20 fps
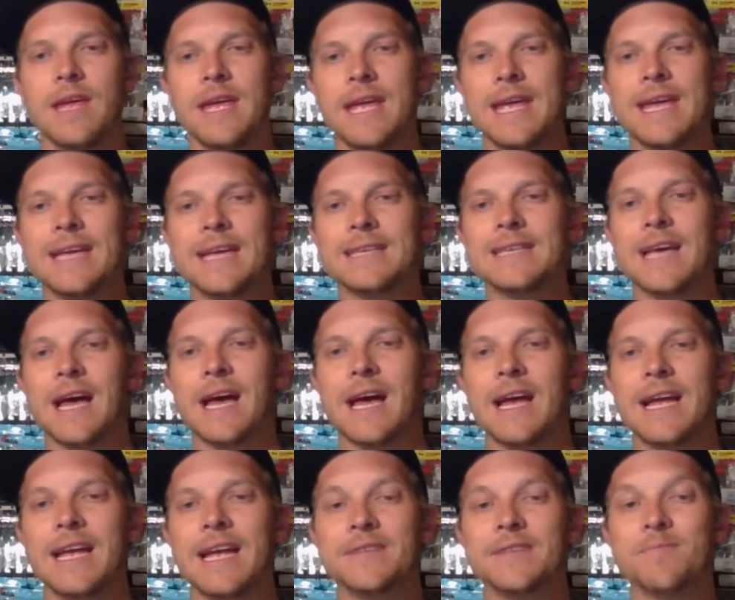is
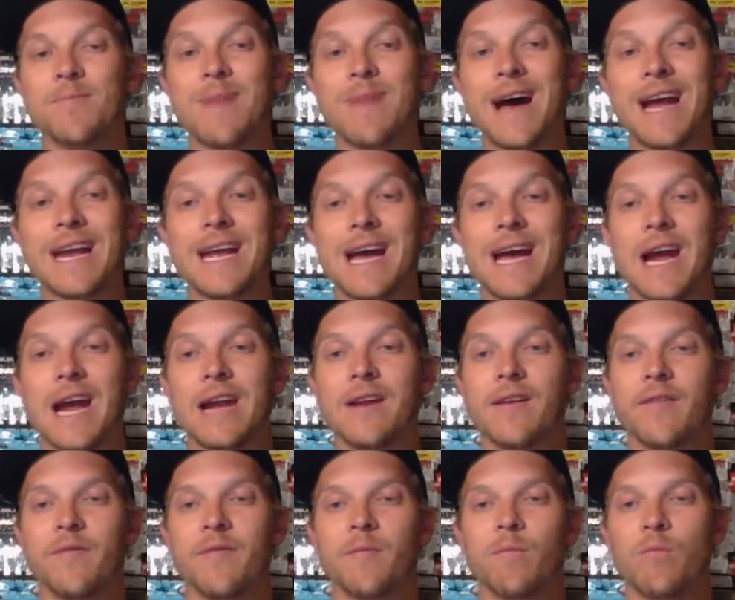uh is my kind
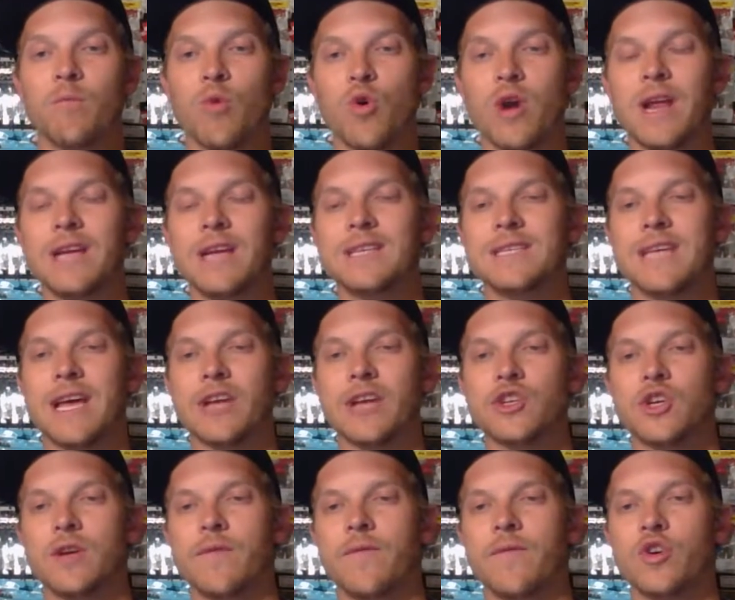of morning
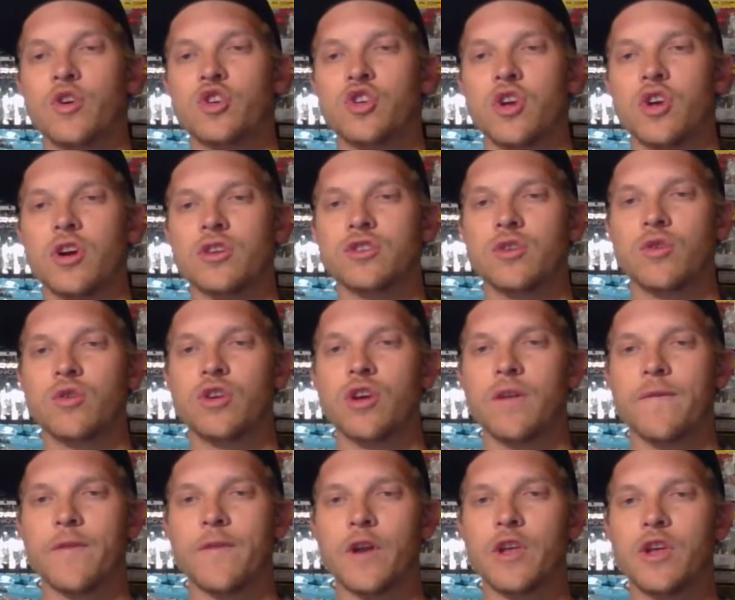session for sure. So
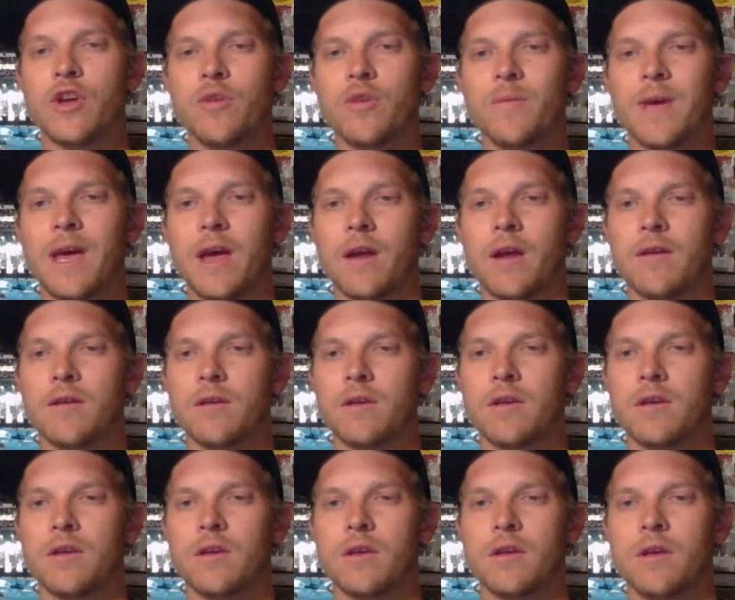good for you, man.
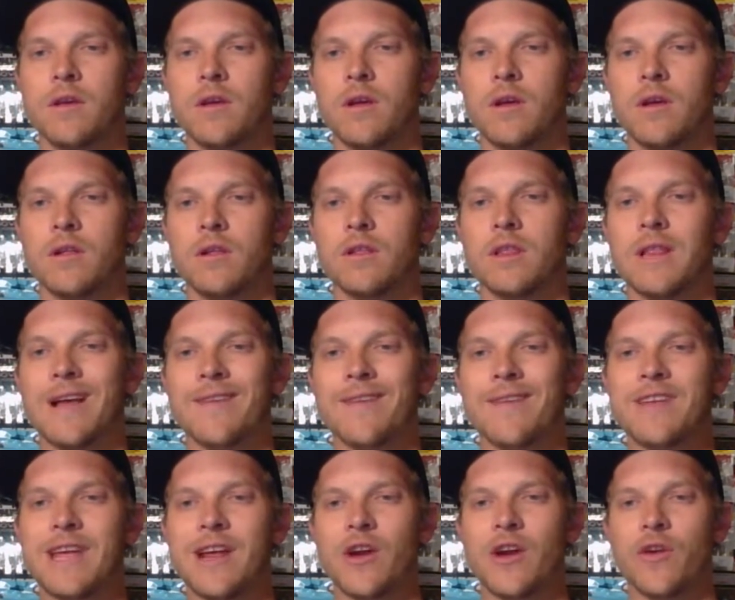Love
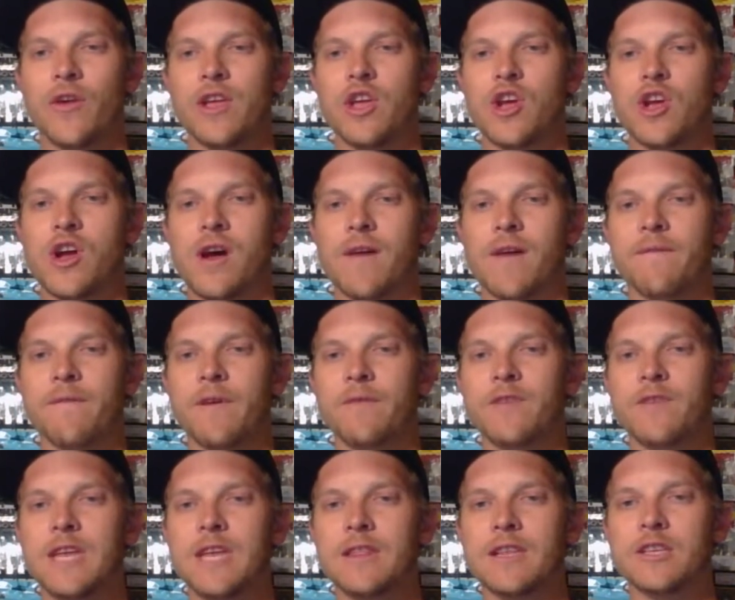to hear that you caught
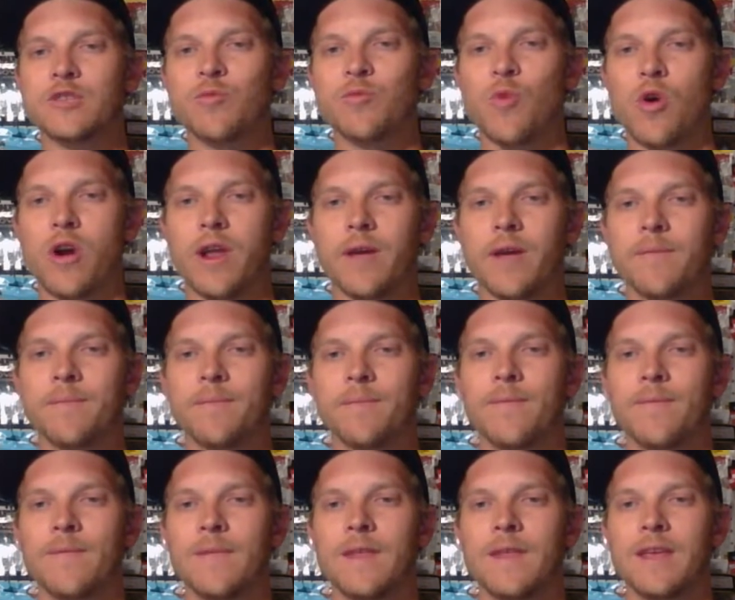15 this morning
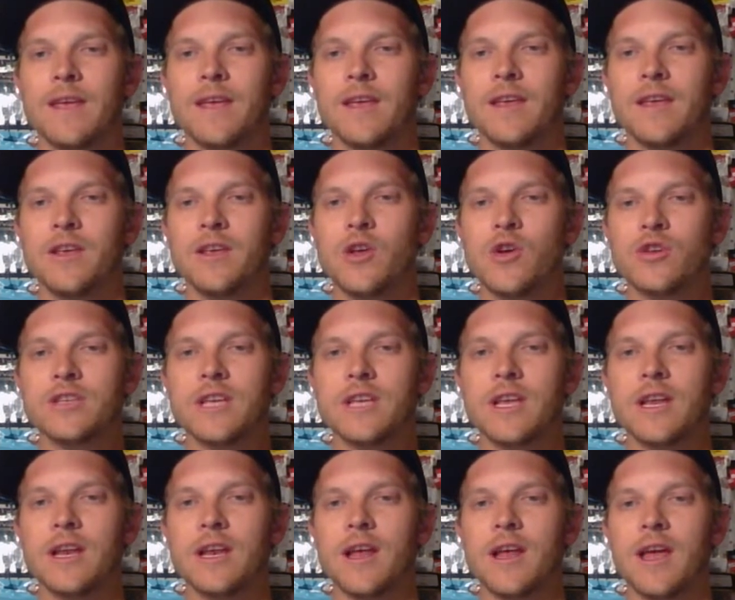
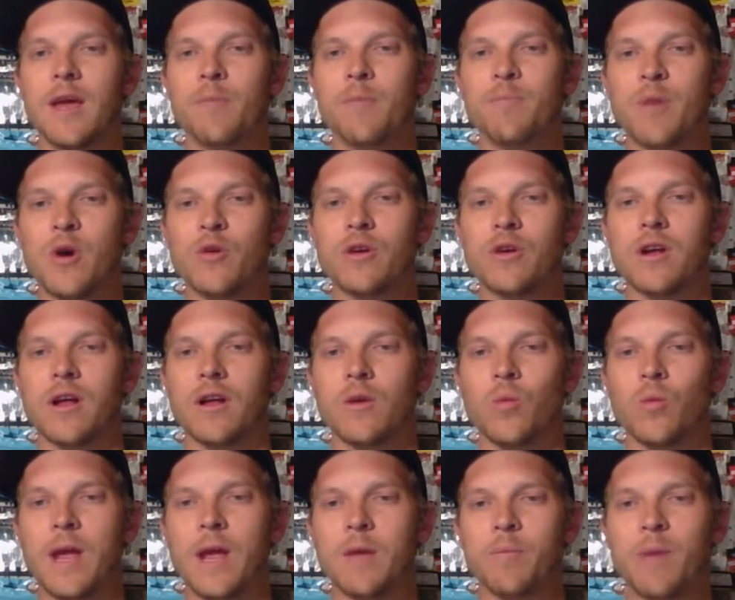using a
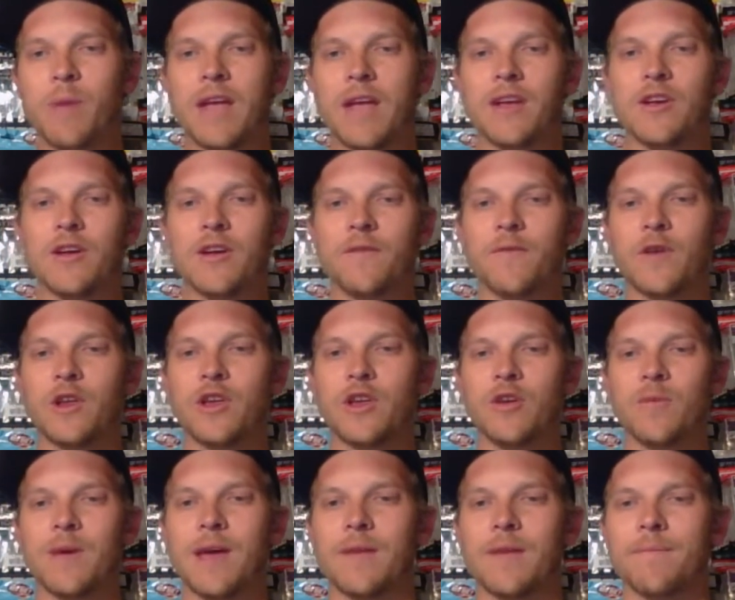bone-colored wake bait. Good for
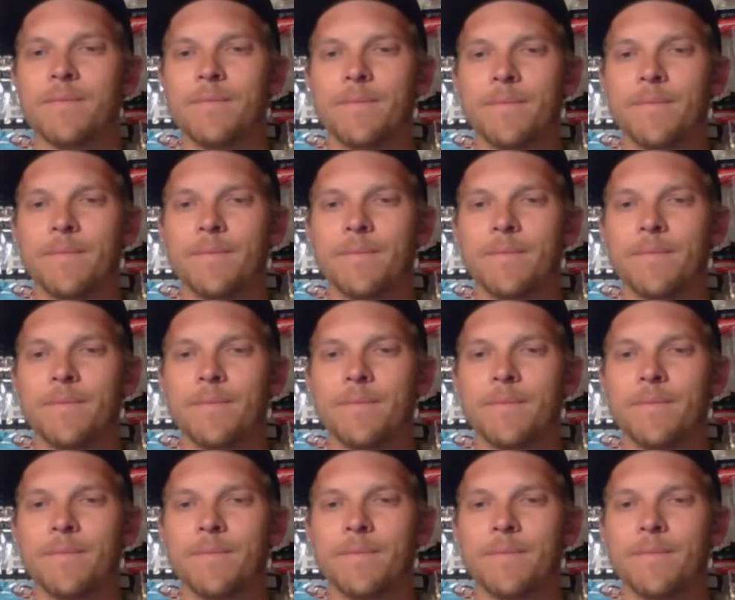you, man.